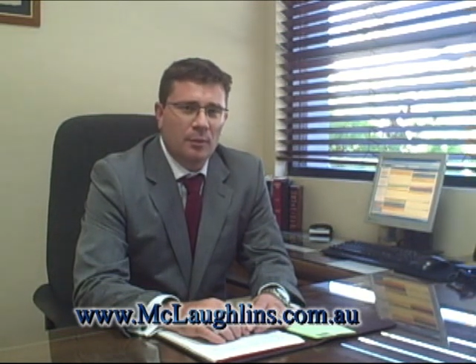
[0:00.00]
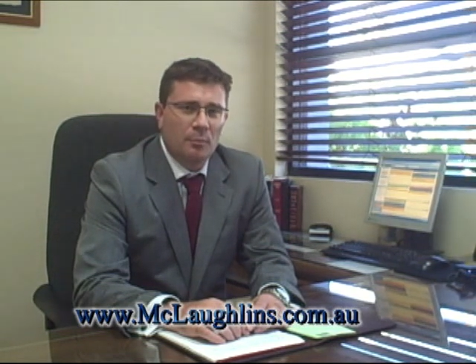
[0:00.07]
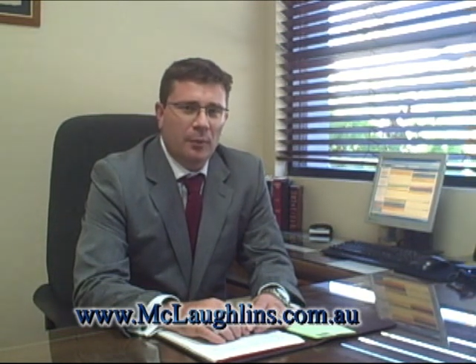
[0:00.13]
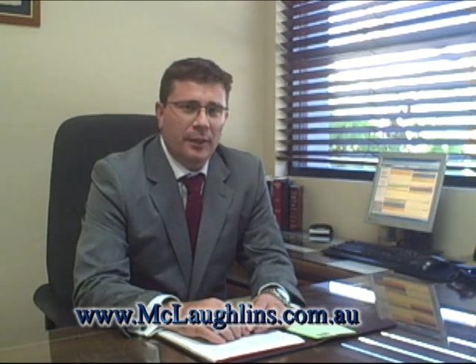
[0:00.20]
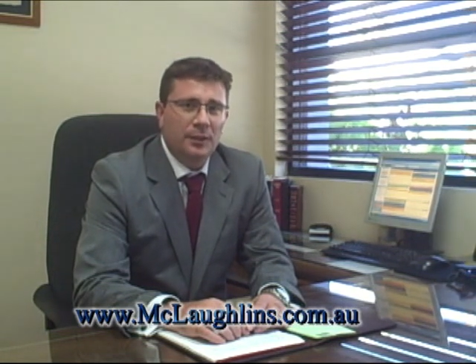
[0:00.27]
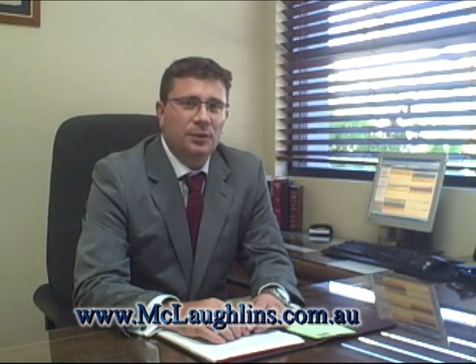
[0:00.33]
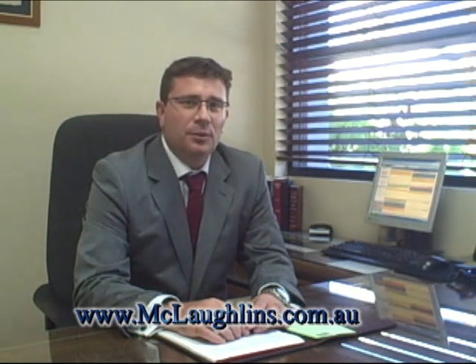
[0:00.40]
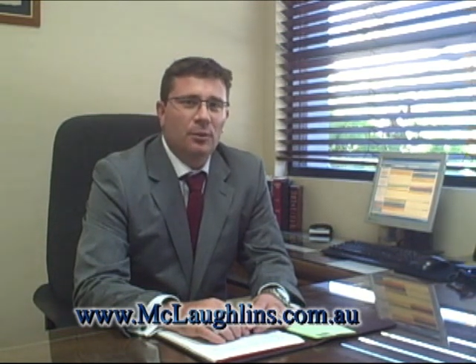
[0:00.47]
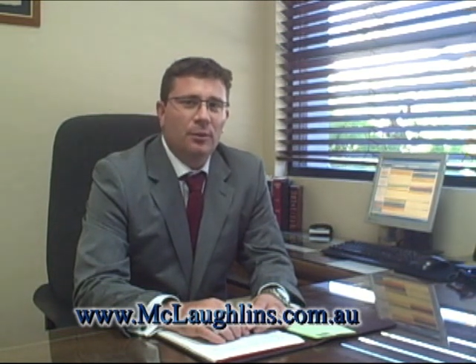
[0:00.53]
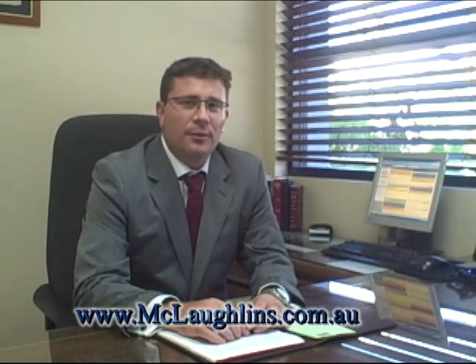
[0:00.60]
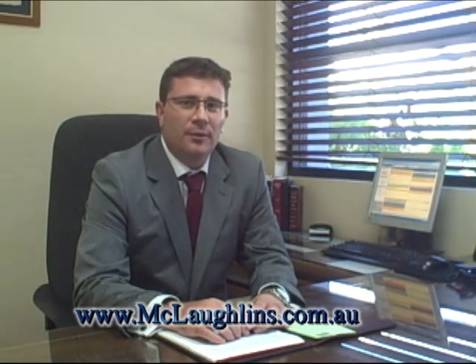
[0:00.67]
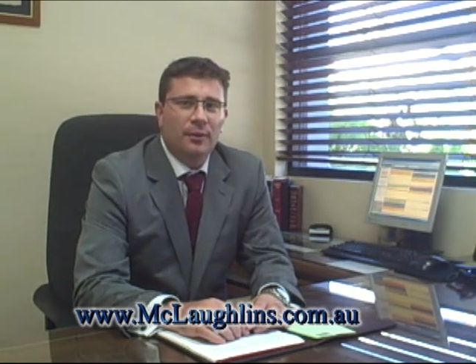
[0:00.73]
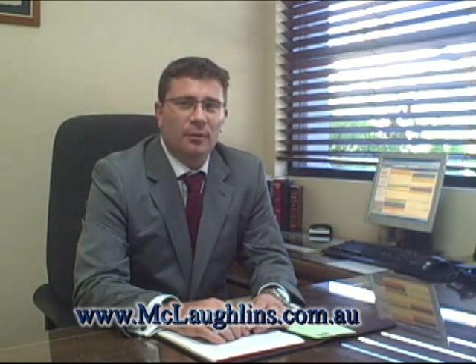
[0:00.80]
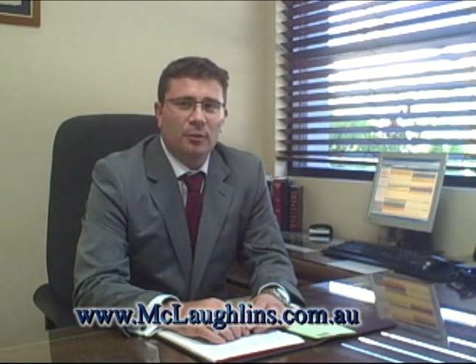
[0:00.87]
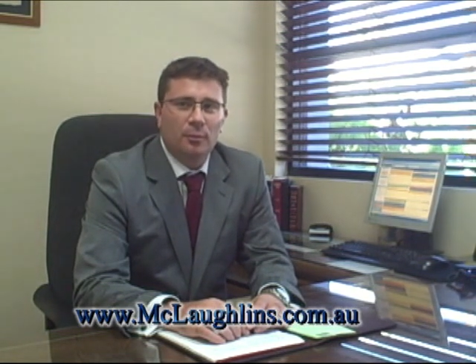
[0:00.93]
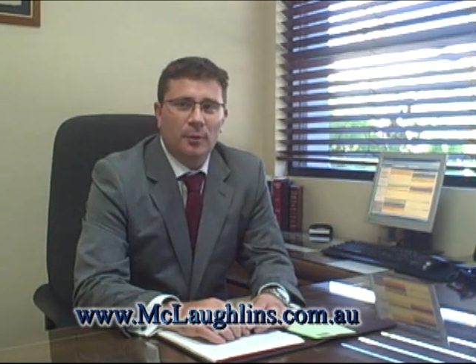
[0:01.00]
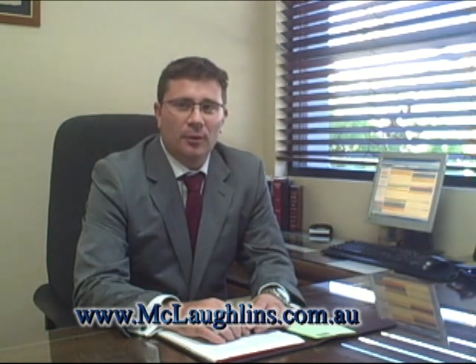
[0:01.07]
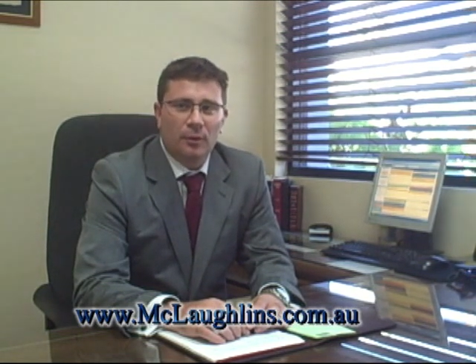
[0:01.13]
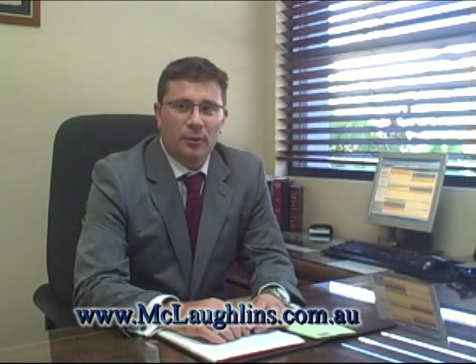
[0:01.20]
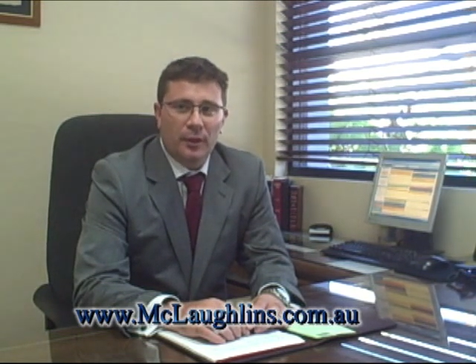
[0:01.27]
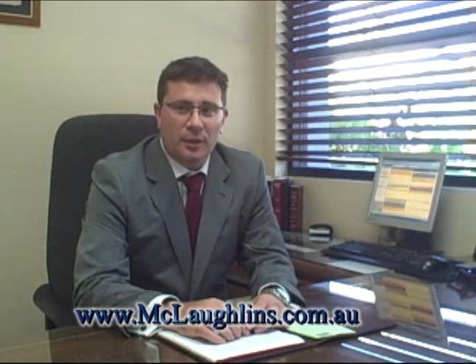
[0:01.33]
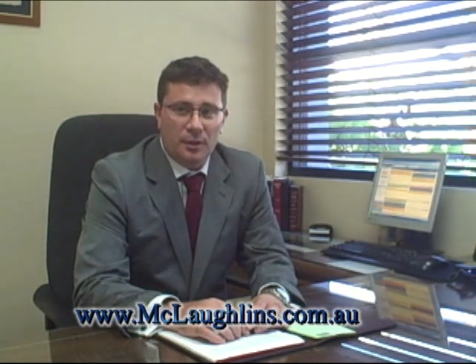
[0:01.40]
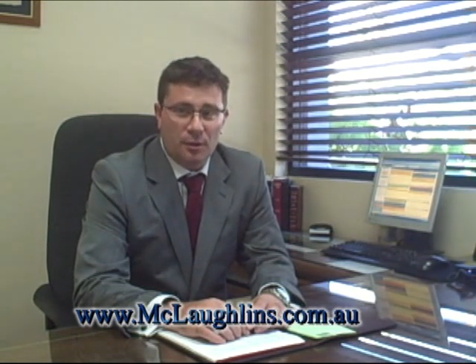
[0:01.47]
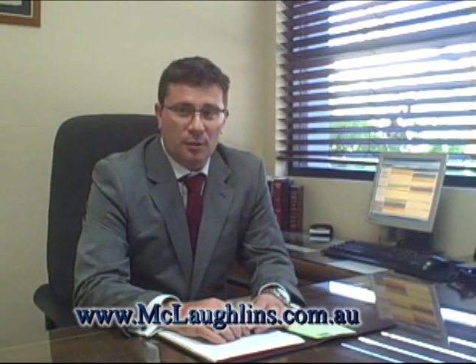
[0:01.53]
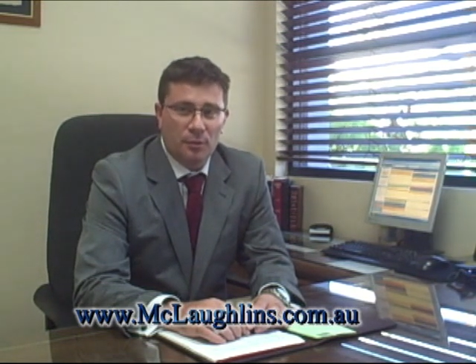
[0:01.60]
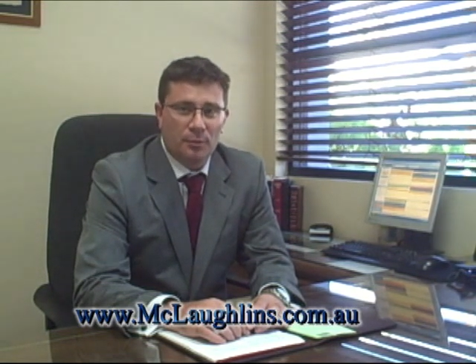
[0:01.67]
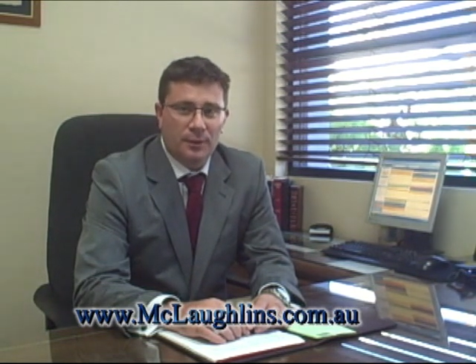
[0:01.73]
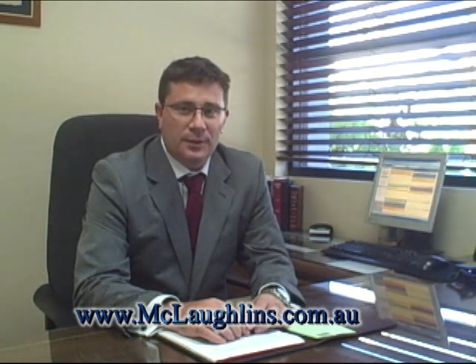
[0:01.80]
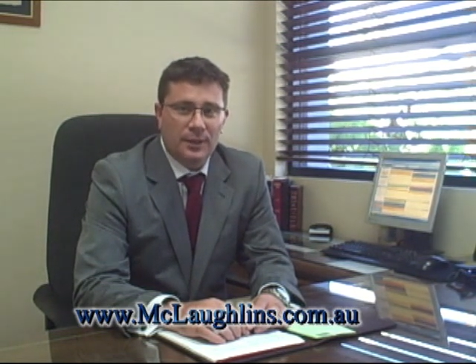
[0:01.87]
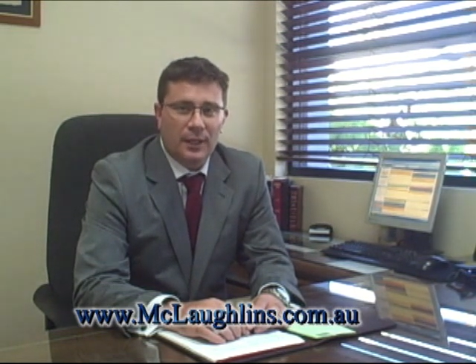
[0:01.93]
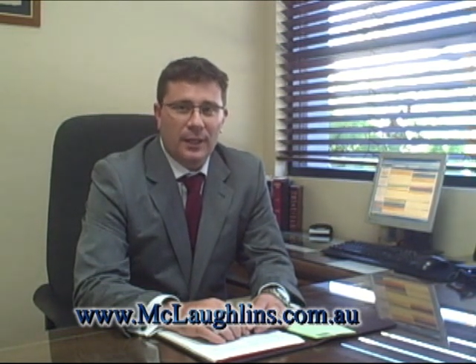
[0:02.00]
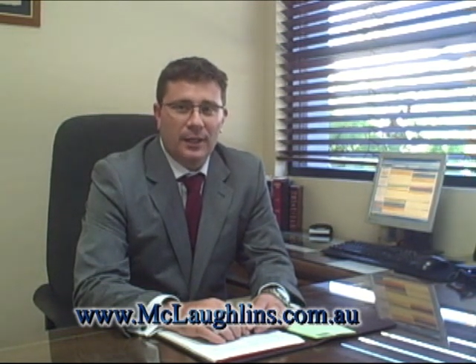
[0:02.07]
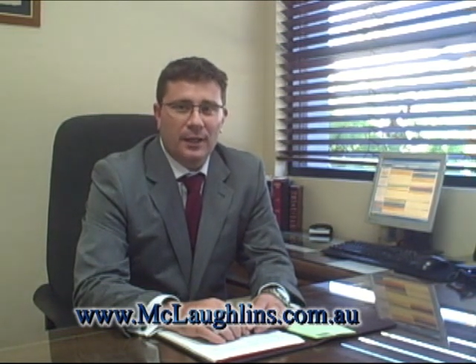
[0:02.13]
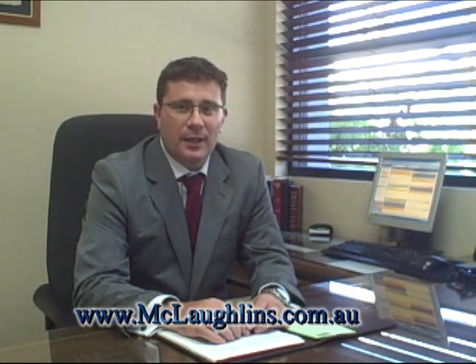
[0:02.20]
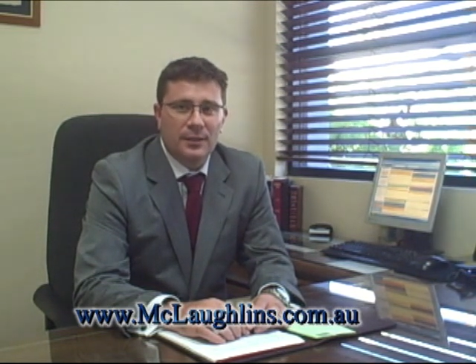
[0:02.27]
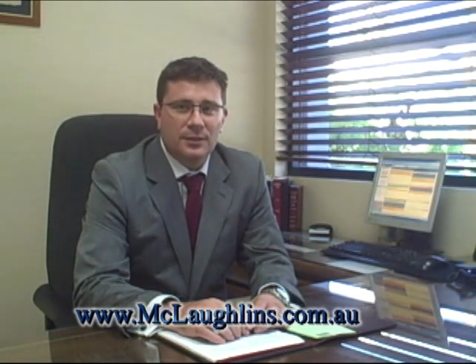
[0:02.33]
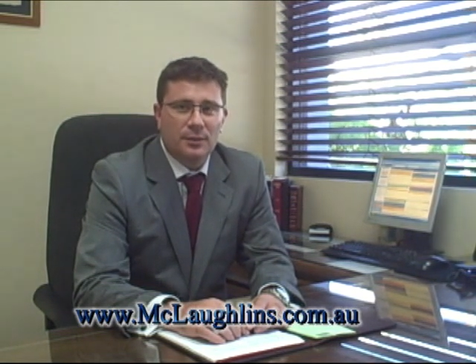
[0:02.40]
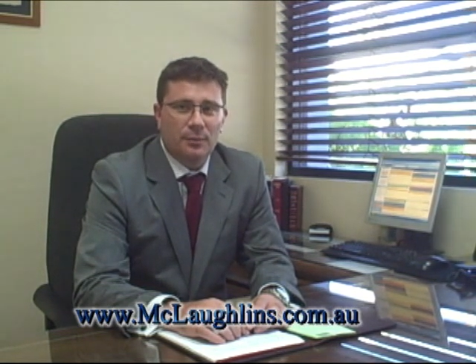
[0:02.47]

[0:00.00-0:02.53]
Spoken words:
Make sure that the criminal lawyer you retain has